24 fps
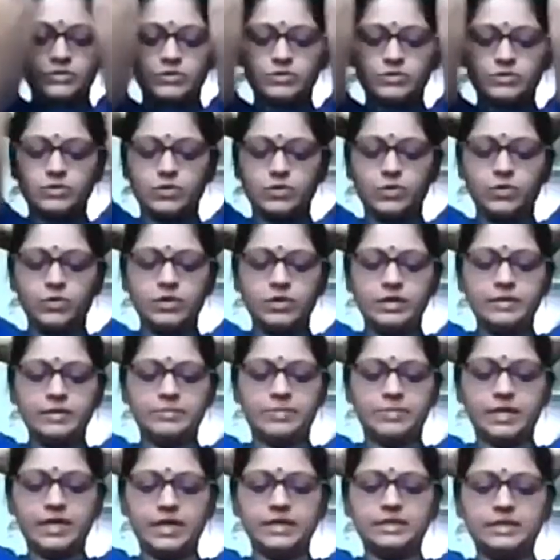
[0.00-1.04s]
So slowly
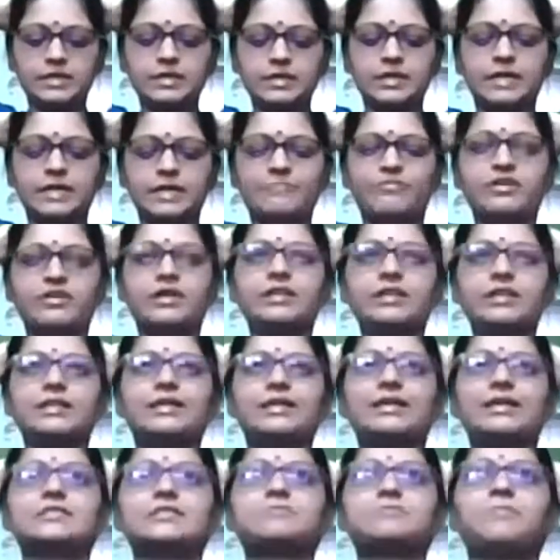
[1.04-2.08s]
breathe in, feel that
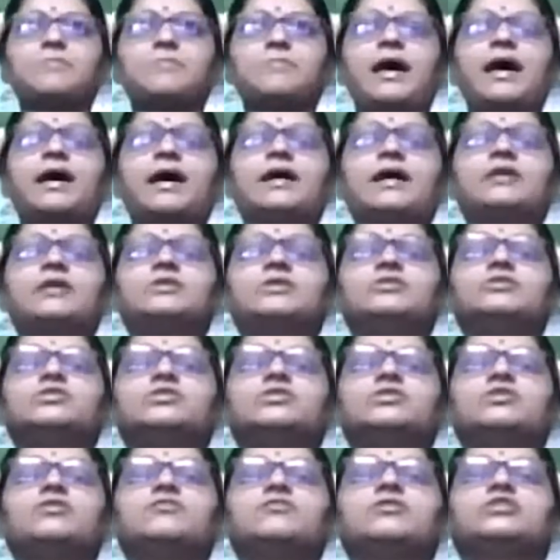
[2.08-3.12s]

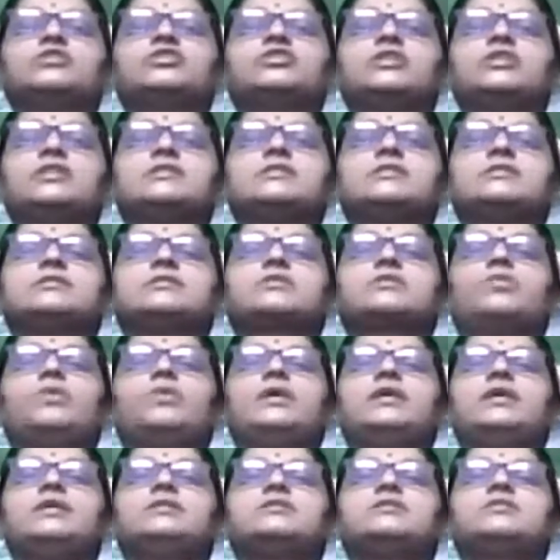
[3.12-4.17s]
expansion of the chest and
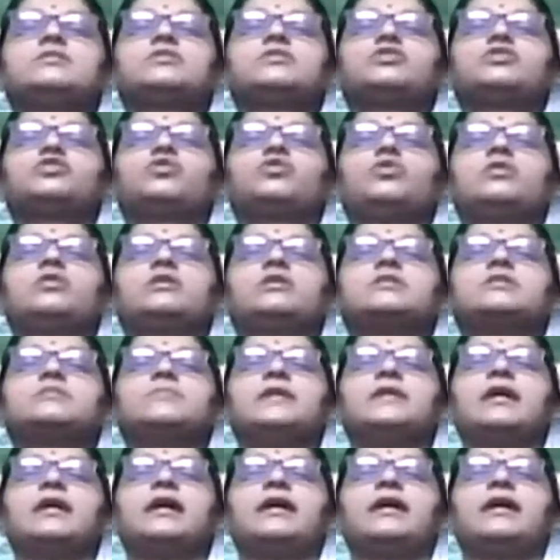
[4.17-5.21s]
squeeze in the shoulders
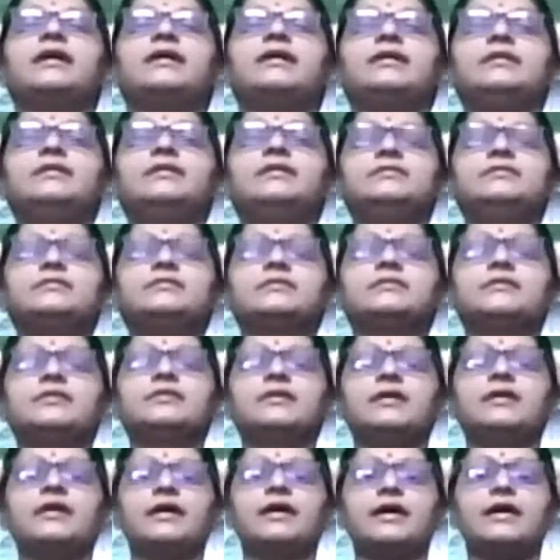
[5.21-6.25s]
behind.
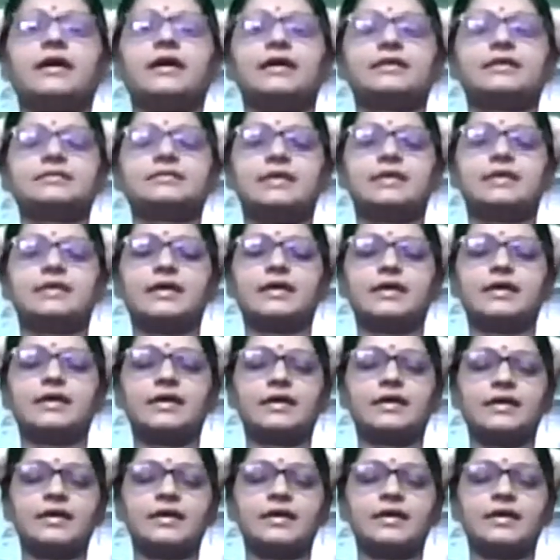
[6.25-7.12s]
Exhale.